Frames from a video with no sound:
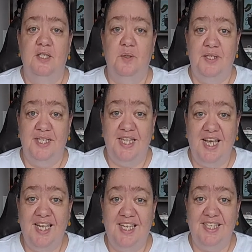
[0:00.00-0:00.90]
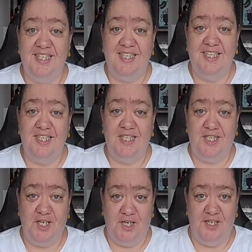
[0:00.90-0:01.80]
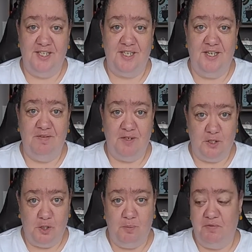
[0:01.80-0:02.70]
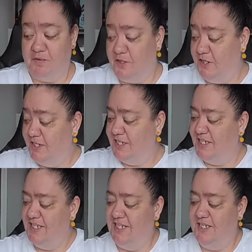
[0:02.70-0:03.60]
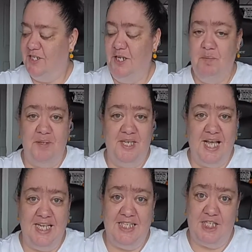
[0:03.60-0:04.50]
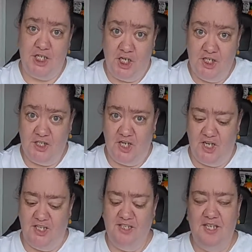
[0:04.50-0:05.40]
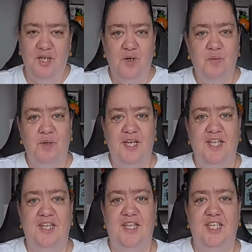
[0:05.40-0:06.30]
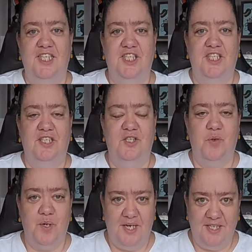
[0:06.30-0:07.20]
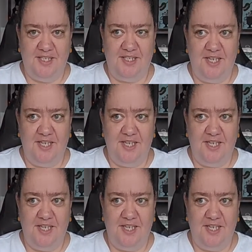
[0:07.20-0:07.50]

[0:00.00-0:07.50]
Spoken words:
So the second start of October 1st is going to be a start along with Chris